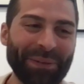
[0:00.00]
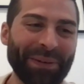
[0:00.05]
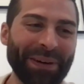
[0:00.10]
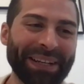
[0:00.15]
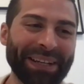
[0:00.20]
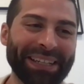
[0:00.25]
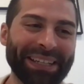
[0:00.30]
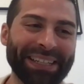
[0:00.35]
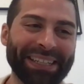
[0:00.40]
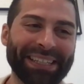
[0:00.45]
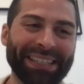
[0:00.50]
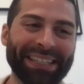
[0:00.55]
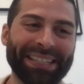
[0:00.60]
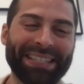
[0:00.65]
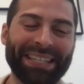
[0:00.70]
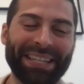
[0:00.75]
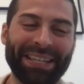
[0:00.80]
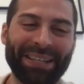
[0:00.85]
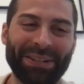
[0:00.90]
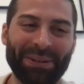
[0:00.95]
We're going to
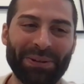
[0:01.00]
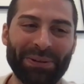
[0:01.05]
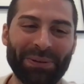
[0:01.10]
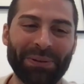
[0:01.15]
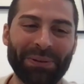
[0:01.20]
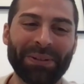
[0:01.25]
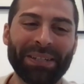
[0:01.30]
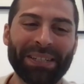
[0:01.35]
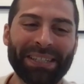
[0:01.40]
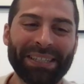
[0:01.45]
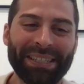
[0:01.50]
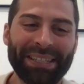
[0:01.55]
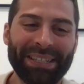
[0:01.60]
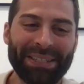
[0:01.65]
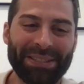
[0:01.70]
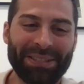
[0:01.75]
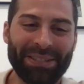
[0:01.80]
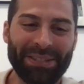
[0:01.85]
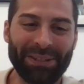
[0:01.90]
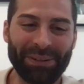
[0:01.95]
continue
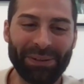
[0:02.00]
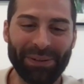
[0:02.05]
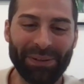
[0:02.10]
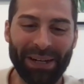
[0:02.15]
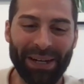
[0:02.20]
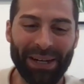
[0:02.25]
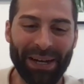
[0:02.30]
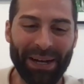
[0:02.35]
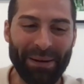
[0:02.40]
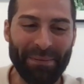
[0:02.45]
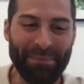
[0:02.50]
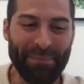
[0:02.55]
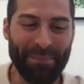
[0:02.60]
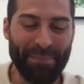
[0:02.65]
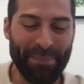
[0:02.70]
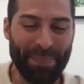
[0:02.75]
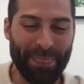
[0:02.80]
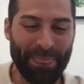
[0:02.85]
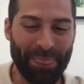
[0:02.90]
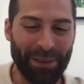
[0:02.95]
to,
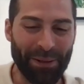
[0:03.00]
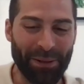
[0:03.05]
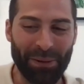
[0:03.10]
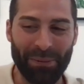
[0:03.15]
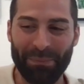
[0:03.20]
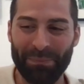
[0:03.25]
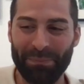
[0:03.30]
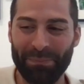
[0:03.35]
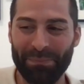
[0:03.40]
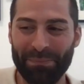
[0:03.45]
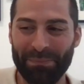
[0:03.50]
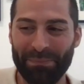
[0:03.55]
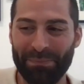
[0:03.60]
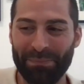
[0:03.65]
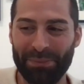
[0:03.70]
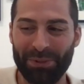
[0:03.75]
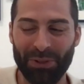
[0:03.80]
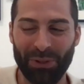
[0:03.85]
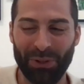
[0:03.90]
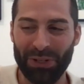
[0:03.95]
you know,
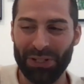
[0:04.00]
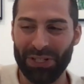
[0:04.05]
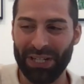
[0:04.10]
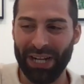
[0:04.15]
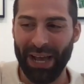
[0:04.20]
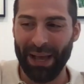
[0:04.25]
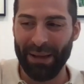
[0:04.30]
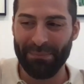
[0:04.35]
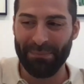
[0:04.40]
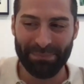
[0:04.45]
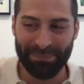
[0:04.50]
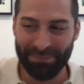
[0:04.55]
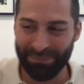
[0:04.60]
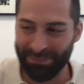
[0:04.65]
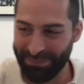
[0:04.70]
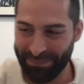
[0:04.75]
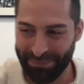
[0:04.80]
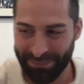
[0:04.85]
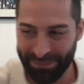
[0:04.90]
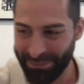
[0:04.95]
George and I,
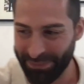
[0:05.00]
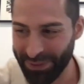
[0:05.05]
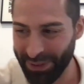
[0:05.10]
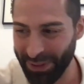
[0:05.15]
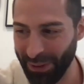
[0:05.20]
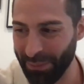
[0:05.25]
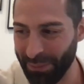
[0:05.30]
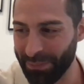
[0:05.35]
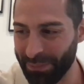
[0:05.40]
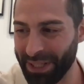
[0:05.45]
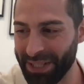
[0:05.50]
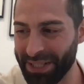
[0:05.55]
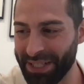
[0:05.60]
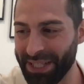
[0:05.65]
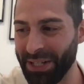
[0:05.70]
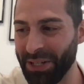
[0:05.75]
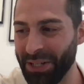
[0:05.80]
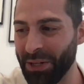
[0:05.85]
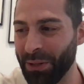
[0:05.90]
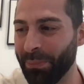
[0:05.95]
you know,
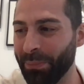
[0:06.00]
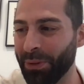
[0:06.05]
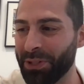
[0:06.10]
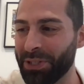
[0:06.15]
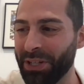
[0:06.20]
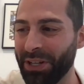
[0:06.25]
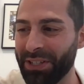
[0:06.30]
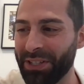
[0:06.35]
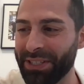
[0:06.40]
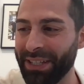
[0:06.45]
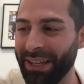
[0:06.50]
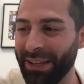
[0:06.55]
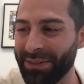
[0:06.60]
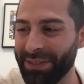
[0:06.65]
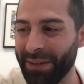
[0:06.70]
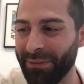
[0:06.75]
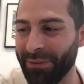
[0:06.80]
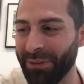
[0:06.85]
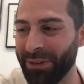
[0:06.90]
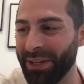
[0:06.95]
continue to push ourselves
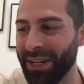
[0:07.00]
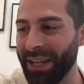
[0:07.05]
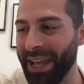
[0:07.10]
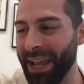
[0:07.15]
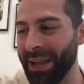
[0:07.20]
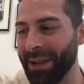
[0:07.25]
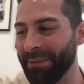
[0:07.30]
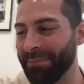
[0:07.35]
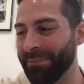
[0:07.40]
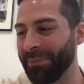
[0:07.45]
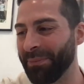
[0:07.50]
every day.